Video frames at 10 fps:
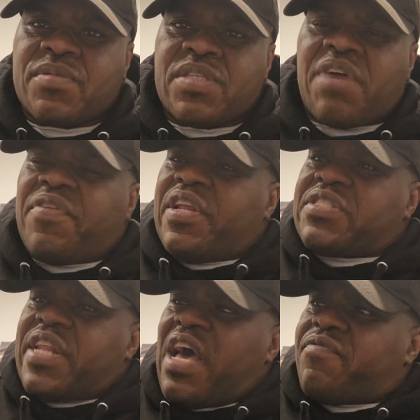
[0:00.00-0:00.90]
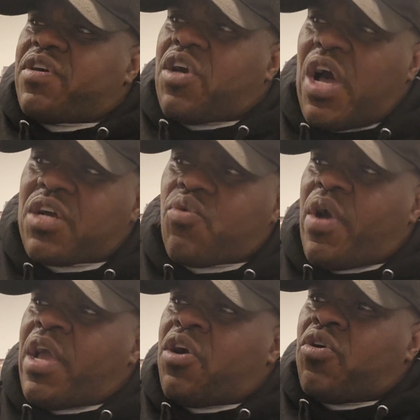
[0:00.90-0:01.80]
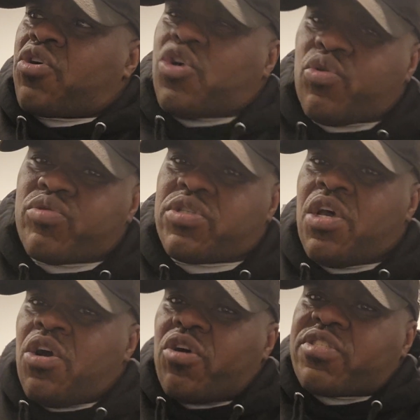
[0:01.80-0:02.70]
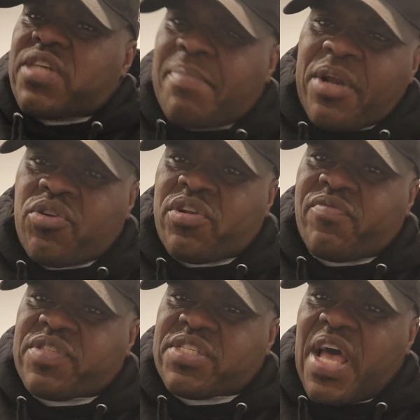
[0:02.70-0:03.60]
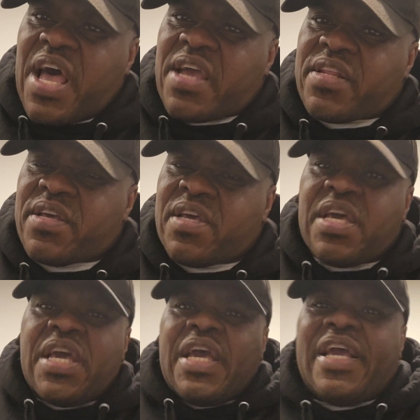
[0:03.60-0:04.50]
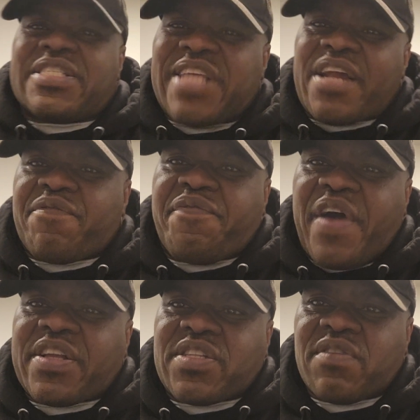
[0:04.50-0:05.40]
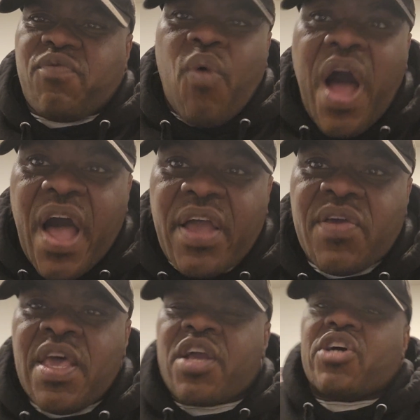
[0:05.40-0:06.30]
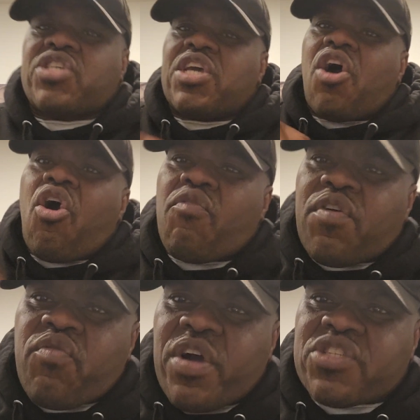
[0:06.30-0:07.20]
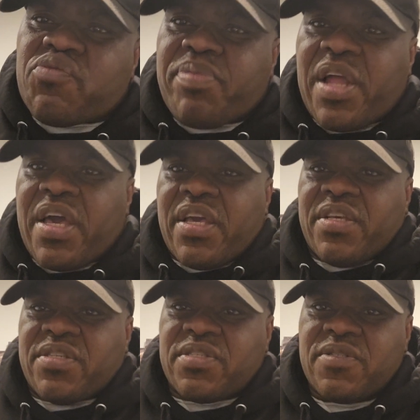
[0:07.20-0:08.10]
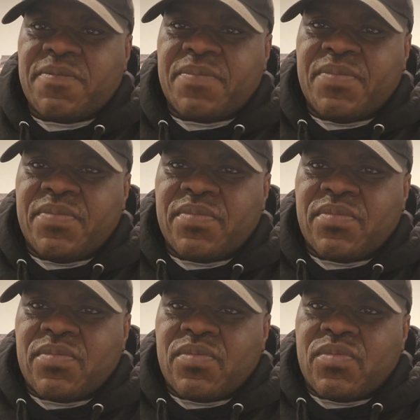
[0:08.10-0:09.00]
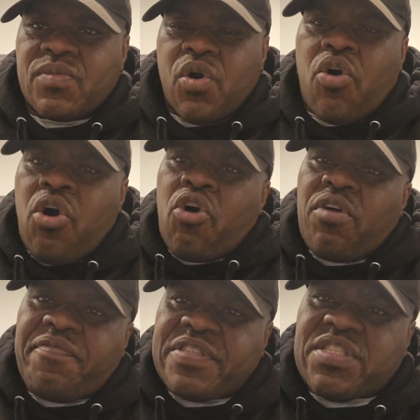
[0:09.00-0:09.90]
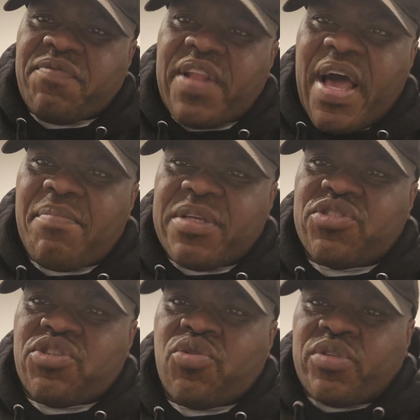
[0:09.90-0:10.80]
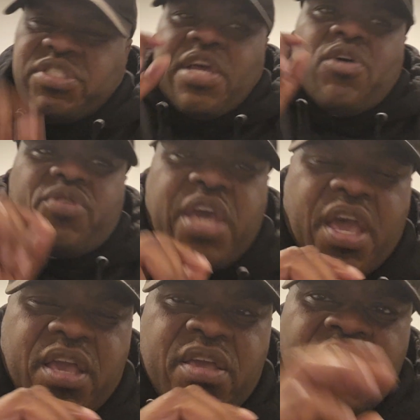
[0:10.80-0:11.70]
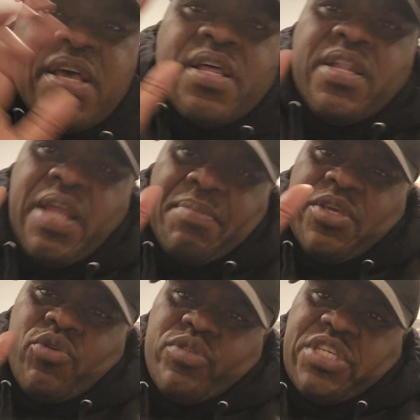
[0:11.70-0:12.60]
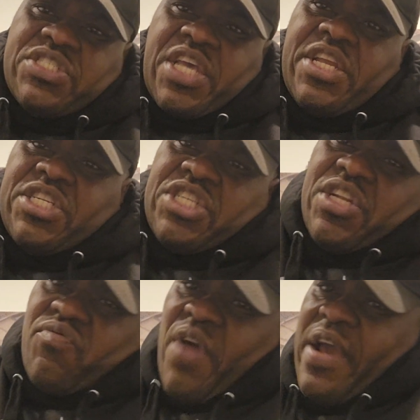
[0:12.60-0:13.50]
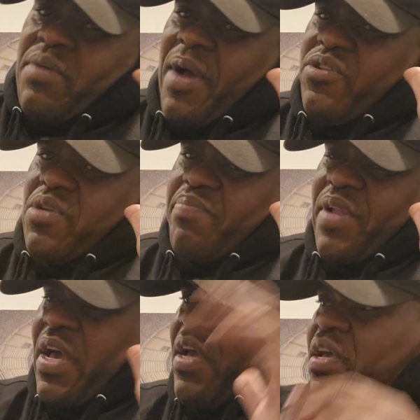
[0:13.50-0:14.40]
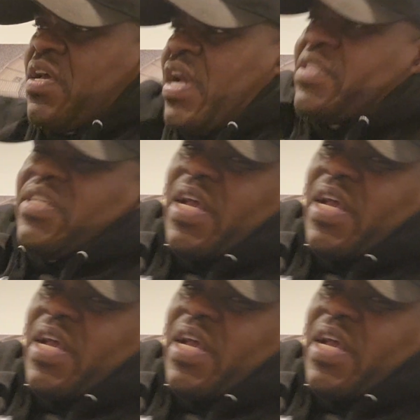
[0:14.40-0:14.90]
If he doesn't have a Gakwe or Kuntz or somebody on the other side, he's not effective. Why? Because he overruns plays. All offensive linemen do is say, okay, let me use his energy to ride him out the play and then